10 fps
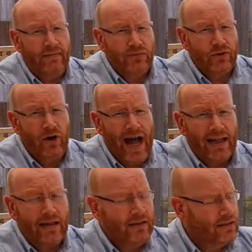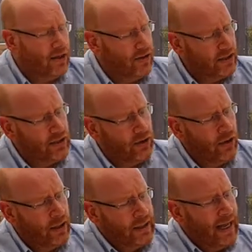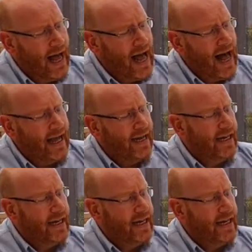door handles on the door and